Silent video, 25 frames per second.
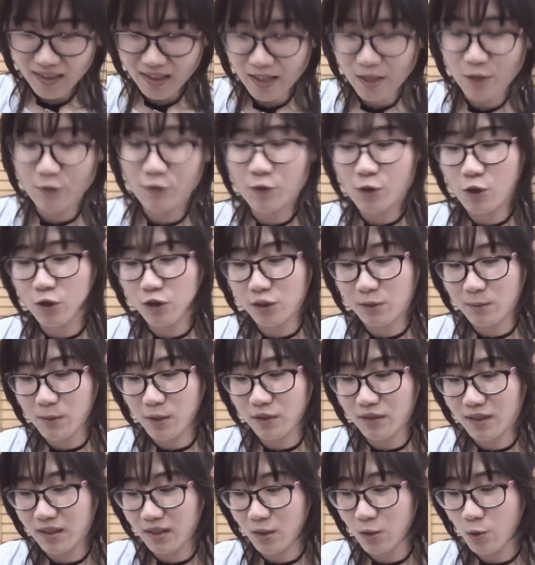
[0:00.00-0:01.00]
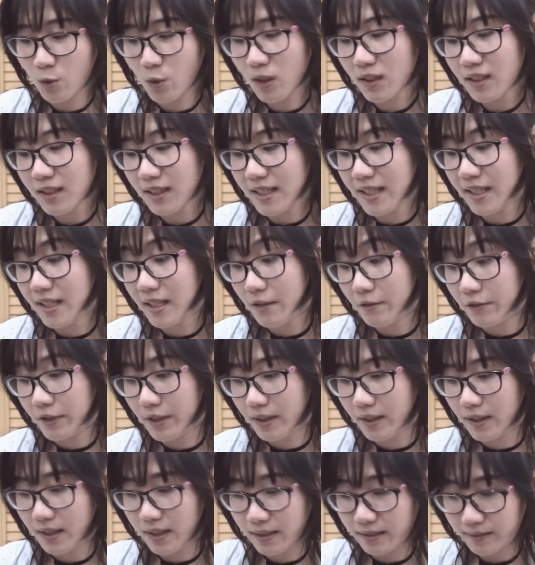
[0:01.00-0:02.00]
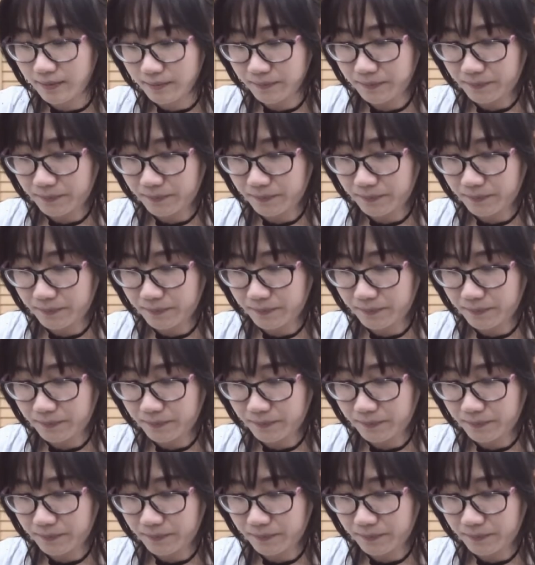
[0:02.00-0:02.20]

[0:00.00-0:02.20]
and of course about the quality and everything.